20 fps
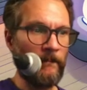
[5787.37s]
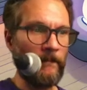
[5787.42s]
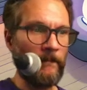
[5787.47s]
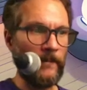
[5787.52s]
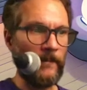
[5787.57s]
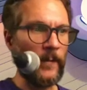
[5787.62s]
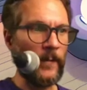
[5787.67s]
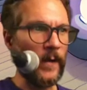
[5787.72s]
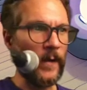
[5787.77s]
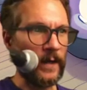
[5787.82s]

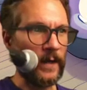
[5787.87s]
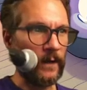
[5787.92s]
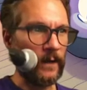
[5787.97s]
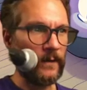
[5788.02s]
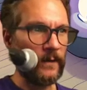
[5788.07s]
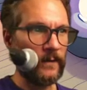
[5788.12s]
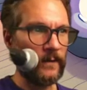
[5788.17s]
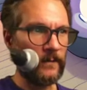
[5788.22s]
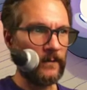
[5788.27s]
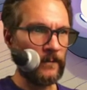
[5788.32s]
but
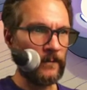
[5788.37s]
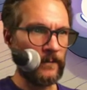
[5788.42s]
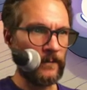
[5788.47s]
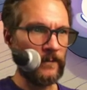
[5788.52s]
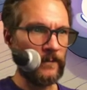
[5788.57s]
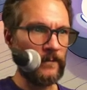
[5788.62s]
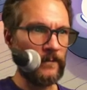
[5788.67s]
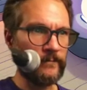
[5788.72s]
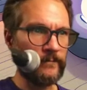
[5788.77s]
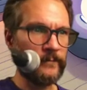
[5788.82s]

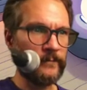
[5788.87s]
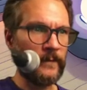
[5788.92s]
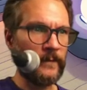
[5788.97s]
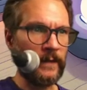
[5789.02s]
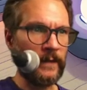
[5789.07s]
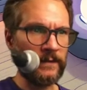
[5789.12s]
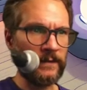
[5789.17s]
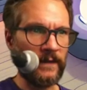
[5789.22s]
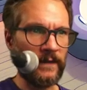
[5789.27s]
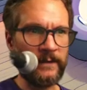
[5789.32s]

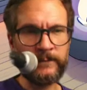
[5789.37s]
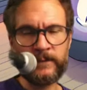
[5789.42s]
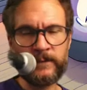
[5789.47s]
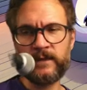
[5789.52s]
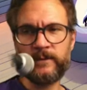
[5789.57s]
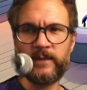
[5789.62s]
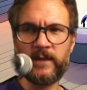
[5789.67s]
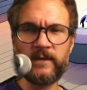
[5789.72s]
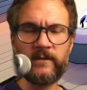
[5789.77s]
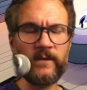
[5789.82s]
I, am
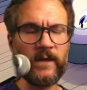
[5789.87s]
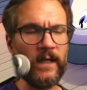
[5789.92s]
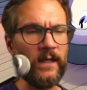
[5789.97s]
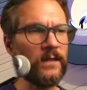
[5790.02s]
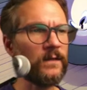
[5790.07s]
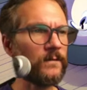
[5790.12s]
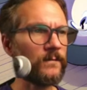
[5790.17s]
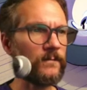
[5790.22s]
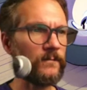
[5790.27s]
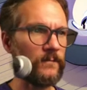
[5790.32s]
not a big
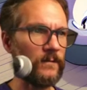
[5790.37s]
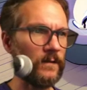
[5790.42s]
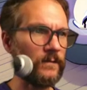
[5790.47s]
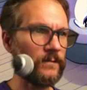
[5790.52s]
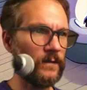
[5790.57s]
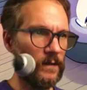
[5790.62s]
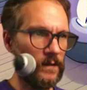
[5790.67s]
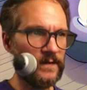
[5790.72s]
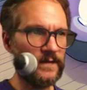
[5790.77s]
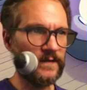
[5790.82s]
fan of,
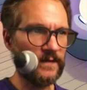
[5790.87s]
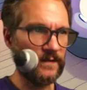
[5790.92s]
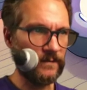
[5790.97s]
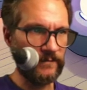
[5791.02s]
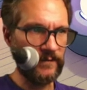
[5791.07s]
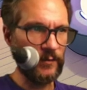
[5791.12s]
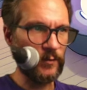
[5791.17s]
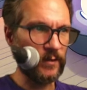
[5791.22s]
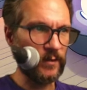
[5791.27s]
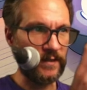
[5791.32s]
of all this
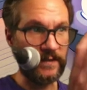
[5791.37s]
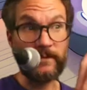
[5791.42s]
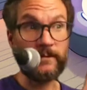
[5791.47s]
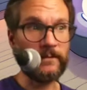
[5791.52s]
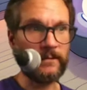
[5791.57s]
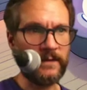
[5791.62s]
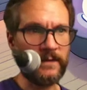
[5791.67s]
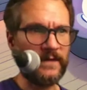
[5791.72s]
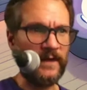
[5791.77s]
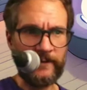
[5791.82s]
florid
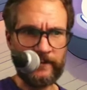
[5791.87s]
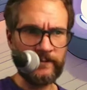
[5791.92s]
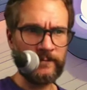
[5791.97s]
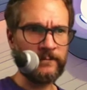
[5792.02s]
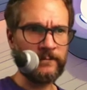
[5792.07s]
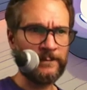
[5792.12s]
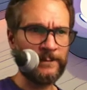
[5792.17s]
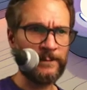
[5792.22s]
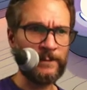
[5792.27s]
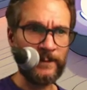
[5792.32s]
stuff.
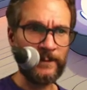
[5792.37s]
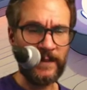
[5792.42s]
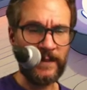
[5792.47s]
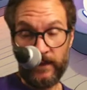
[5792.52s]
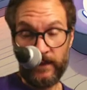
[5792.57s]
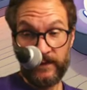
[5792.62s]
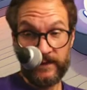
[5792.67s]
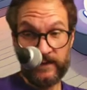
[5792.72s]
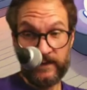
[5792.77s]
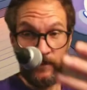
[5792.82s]
But
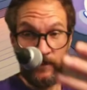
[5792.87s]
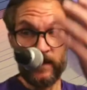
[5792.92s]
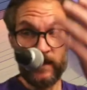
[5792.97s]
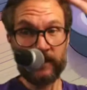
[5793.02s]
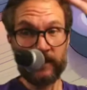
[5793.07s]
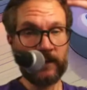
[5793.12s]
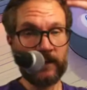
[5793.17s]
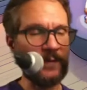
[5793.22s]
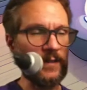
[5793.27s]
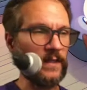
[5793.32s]
someone
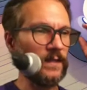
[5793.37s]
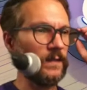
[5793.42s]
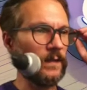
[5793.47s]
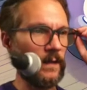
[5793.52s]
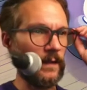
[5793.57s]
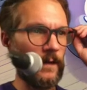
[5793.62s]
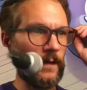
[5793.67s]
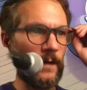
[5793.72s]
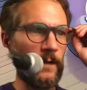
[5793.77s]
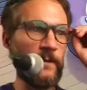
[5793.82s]
else could be.
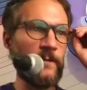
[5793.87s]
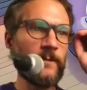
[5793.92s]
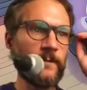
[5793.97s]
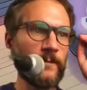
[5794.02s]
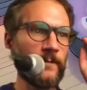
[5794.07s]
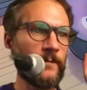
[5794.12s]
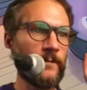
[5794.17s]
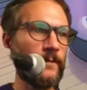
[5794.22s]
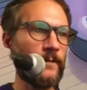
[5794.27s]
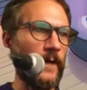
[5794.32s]
Um,
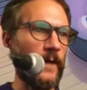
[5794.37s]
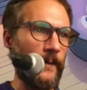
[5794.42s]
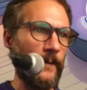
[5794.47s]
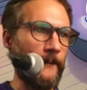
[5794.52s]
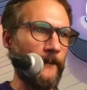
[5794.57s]
yeah.